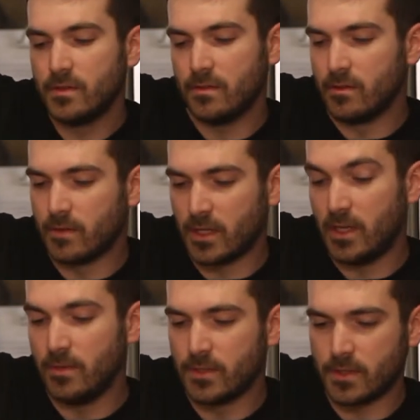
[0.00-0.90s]
You don't wanna
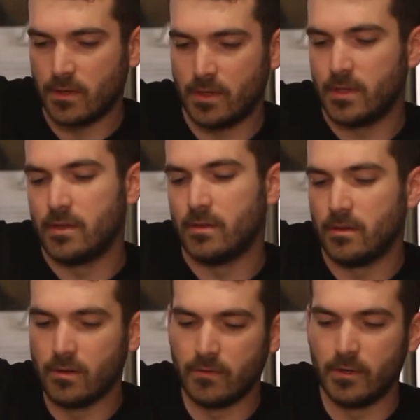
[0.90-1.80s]
keep stirring it and
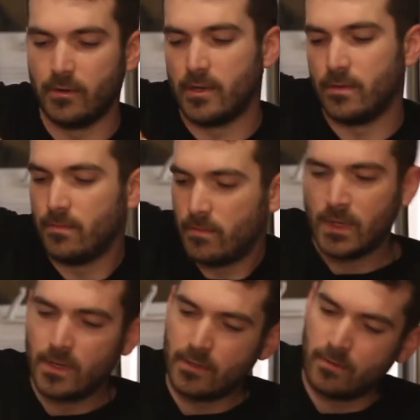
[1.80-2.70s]
overdo it.
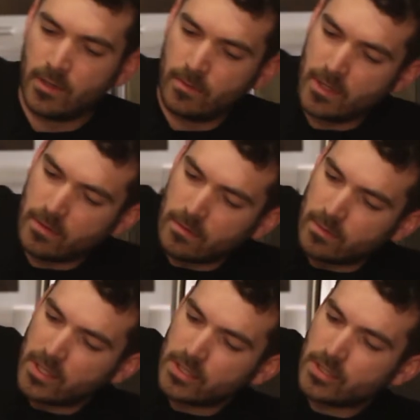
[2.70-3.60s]
You really wanna
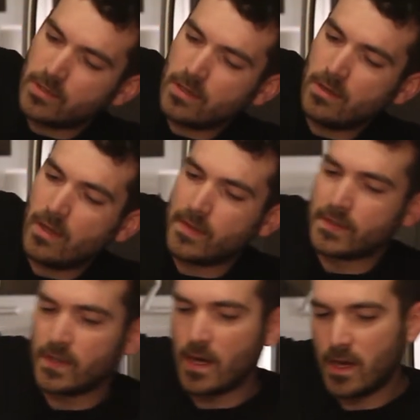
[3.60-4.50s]
make sure that you get the
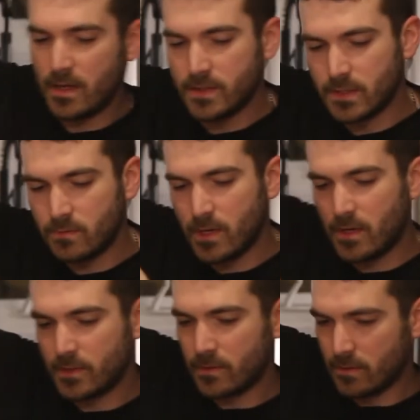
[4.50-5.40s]
sides as well.
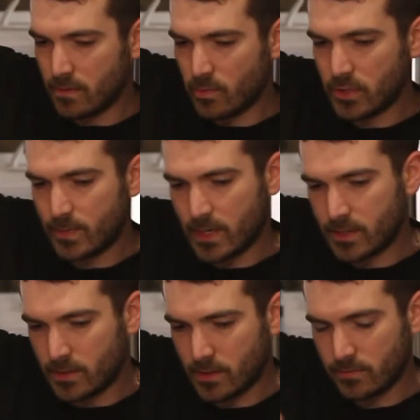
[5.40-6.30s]
It's where the rubber
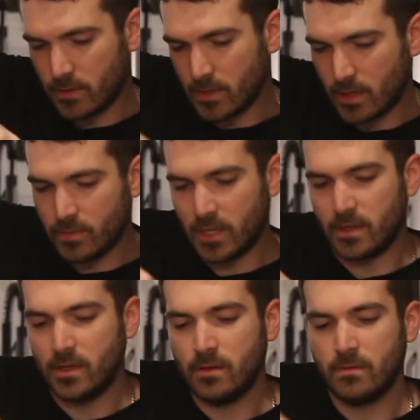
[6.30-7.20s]
spatula can really come in
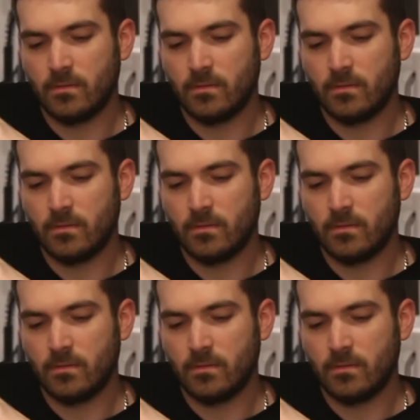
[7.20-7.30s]
handy.